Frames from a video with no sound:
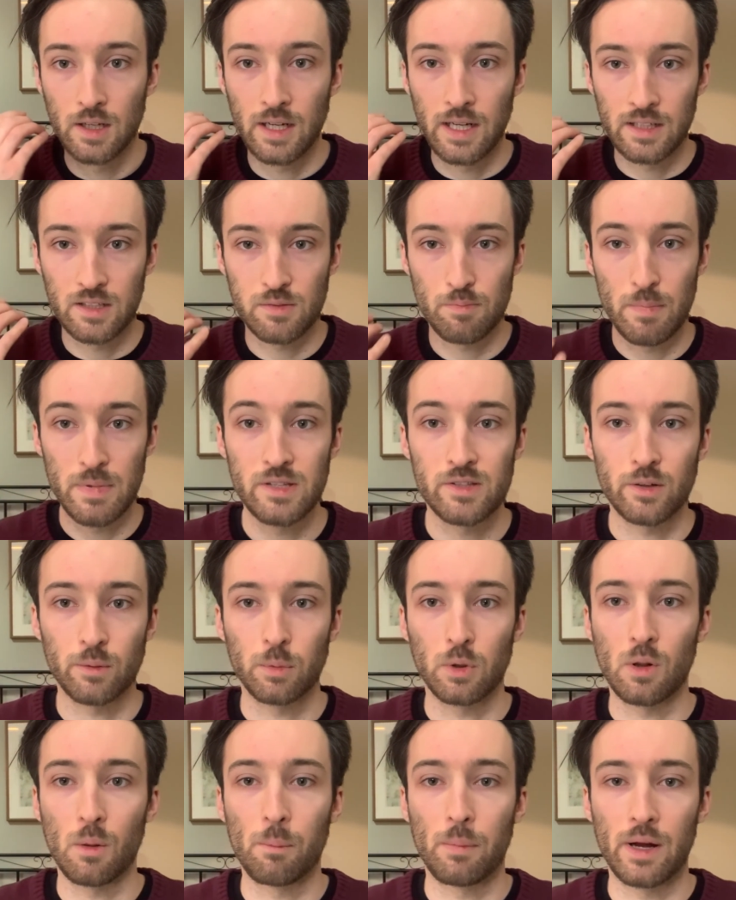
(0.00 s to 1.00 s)
it's
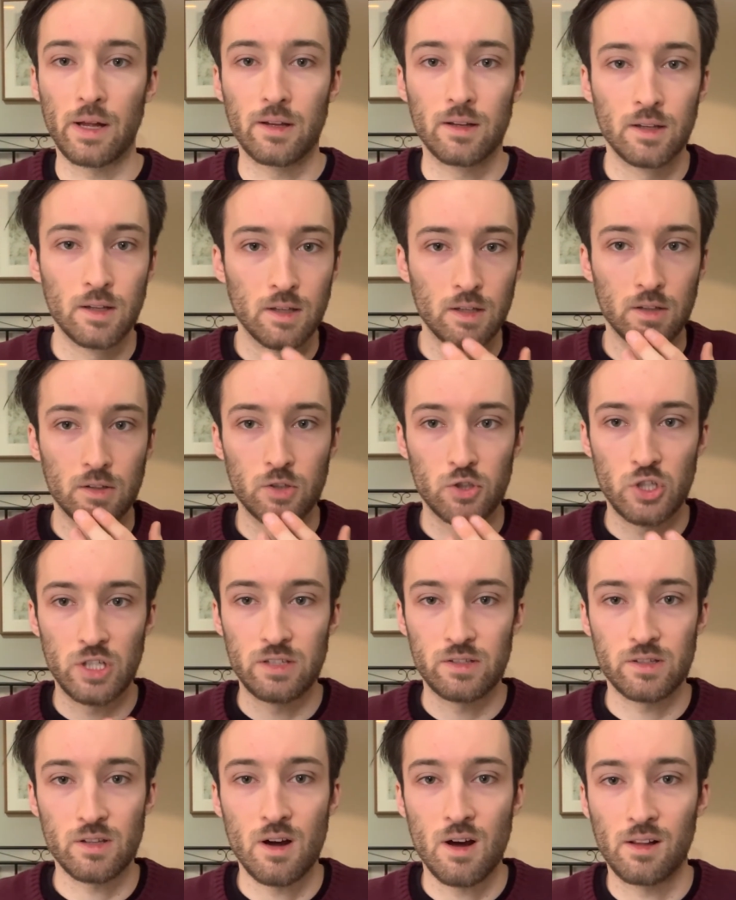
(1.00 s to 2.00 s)
miserable, but
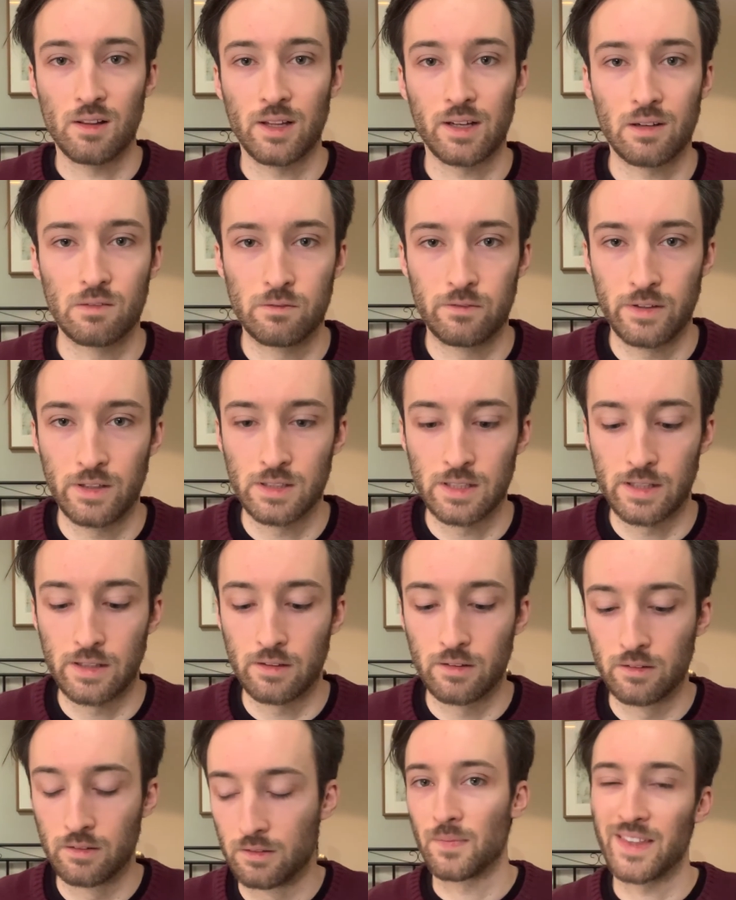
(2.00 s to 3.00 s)
she's not like a villain.